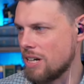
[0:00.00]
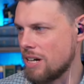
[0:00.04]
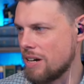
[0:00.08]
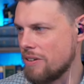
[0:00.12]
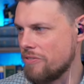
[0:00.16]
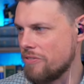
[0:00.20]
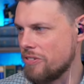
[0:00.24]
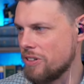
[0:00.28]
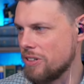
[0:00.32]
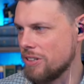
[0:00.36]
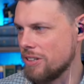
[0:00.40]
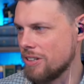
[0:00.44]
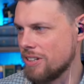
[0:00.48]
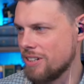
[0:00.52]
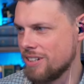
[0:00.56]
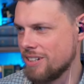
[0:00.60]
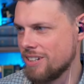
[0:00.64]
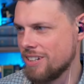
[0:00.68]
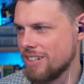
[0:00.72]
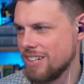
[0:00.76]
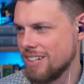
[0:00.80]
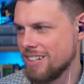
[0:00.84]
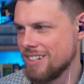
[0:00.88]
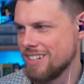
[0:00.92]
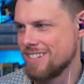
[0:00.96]
I felt,
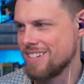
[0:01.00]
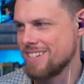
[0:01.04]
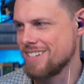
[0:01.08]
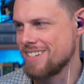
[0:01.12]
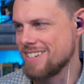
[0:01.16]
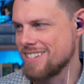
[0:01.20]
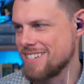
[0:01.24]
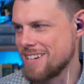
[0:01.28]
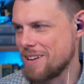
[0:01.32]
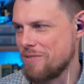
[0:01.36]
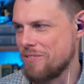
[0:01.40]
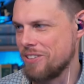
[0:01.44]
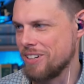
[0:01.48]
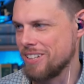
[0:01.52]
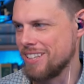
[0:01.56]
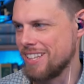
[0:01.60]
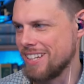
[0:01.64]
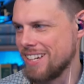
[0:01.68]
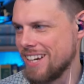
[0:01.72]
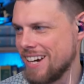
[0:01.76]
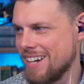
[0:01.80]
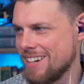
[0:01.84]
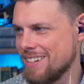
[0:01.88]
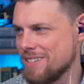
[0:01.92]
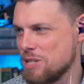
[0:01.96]
she says, I felt
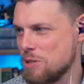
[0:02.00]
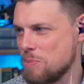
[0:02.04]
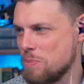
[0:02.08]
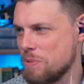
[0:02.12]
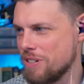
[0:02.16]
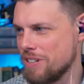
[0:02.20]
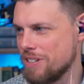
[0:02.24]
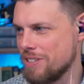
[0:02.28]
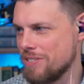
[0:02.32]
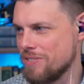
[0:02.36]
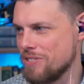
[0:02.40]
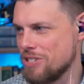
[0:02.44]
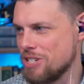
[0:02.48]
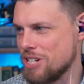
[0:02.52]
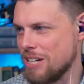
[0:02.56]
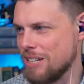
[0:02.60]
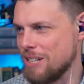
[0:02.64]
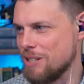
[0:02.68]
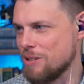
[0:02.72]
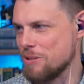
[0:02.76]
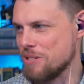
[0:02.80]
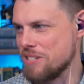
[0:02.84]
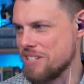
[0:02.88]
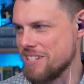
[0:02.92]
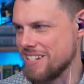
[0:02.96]
they had a spirit of
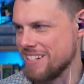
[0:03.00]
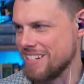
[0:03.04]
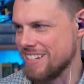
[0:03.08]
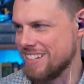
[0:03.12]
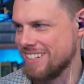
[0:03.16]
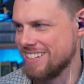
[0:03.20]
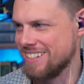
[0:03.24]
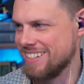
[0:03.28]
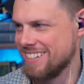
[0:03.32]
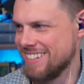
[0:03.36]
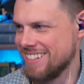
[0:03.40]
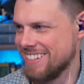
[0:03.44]
jealousy.